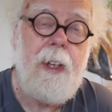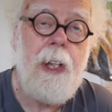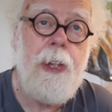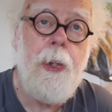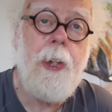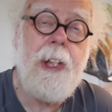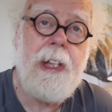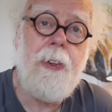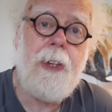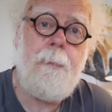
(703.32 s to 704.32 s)
you could
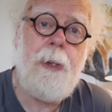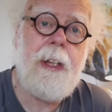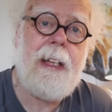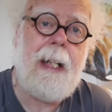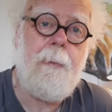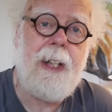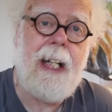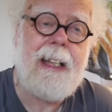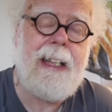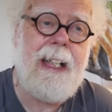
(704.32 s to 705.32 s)
still communicate with
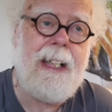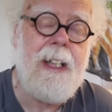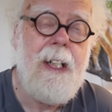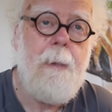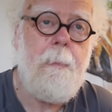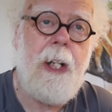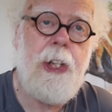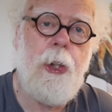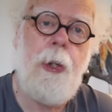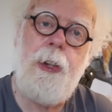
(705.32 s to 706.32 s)
that kid by
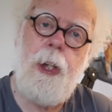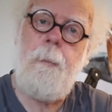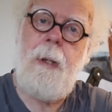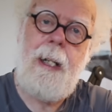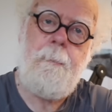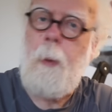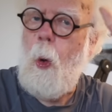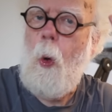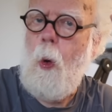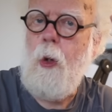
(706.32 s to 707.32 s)
showing them a
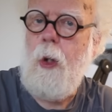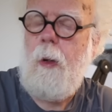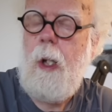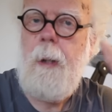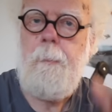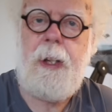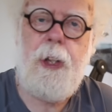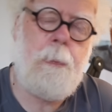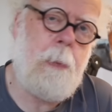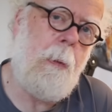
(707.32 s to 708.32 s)
ball
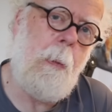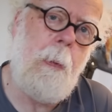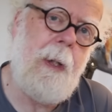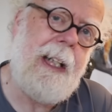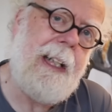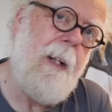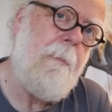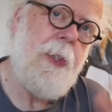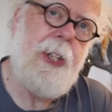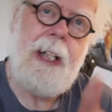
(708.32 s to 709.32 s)
because probably
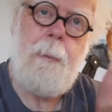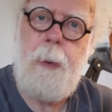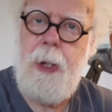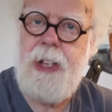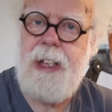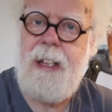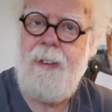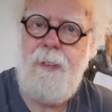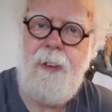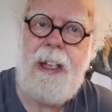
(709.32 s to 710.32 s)
the person
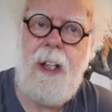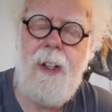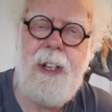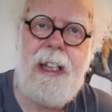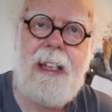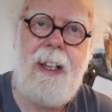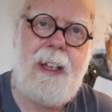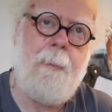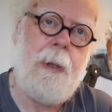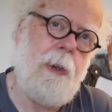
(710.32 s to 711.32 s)
from the Arctic had
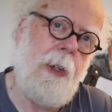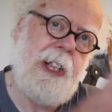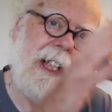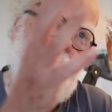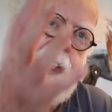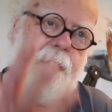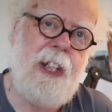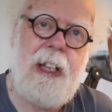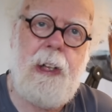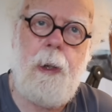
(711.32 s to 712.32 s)
come across a
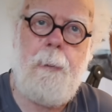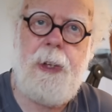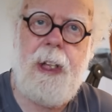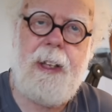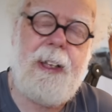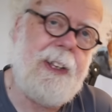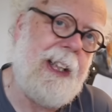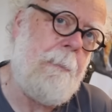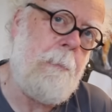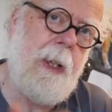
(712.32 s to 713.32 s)
spherical object that
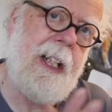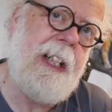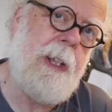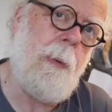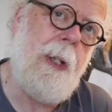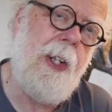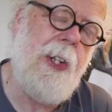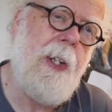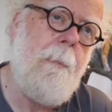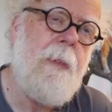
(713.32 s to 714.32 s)
they played
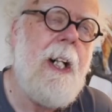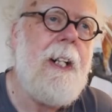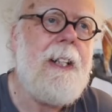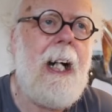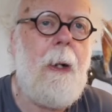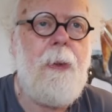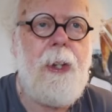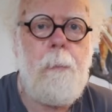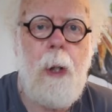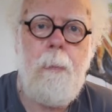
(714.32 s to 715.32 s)
with. Now, the
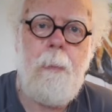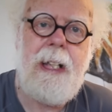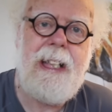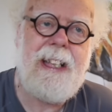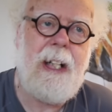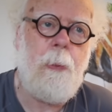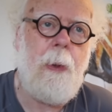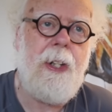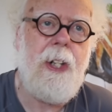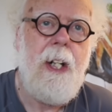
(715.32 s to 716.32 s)
problem, he said,
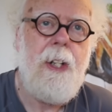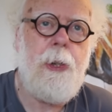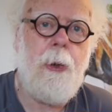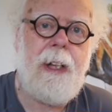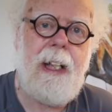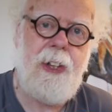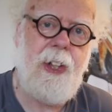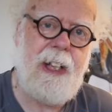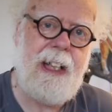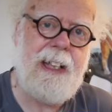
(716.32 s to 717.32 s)
with talking to
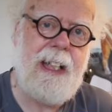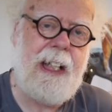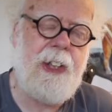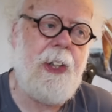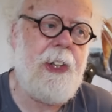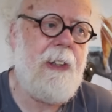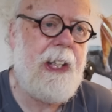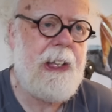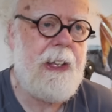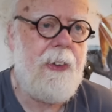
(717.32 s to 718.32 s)
these
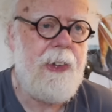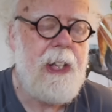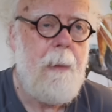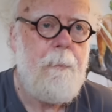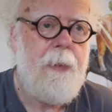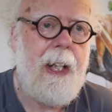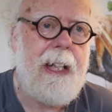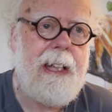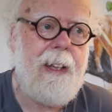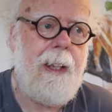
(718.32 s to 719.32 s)
extraterrestrials that
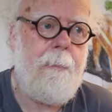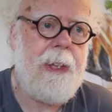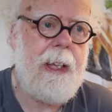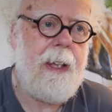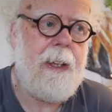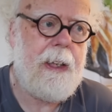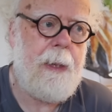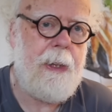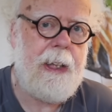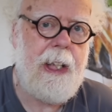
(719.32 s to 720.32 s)
he claims that
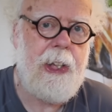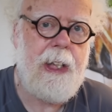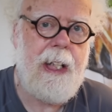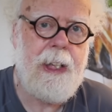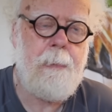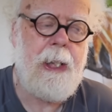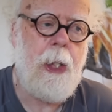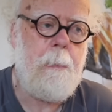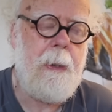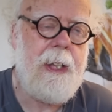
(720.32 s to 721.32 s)
communication has been
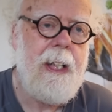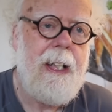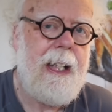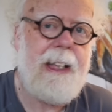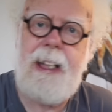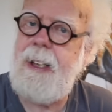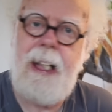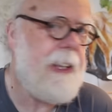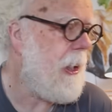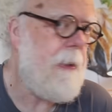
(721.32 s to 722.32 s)
opened is that
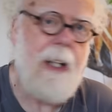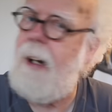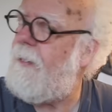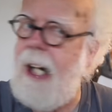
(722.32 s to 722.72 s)
they don't have